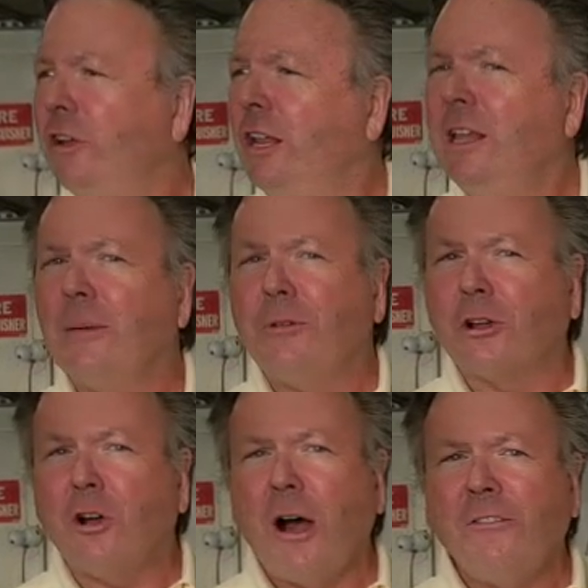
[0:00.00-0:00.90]
for heating up
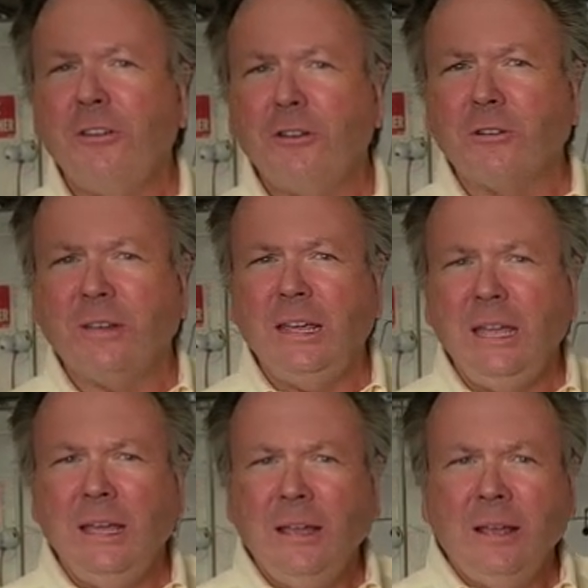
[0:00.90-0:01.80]
your coffee or
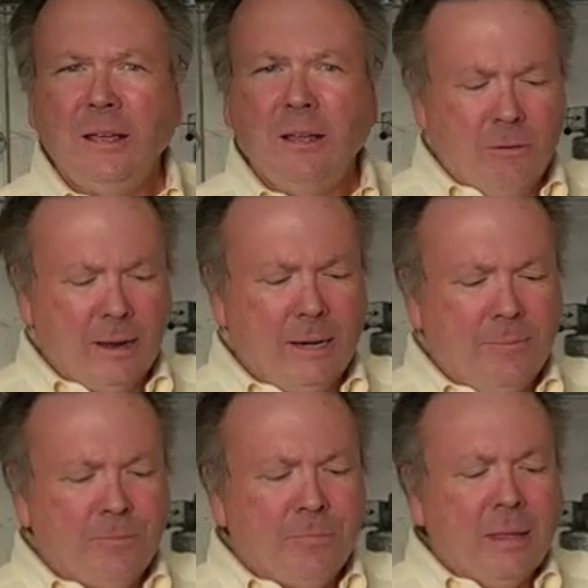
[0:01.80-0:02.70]
tea, right?